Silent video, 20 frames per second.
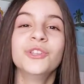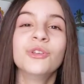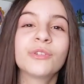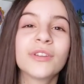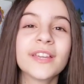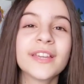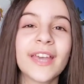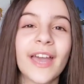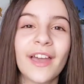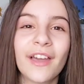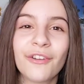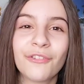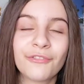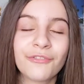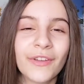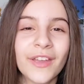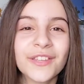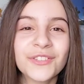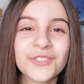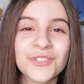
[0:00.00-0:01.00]
You can get a
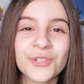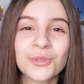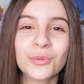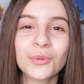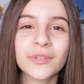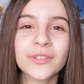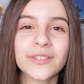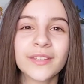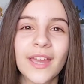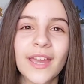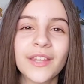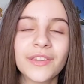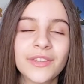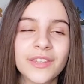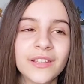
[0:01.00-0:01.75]
face tool set.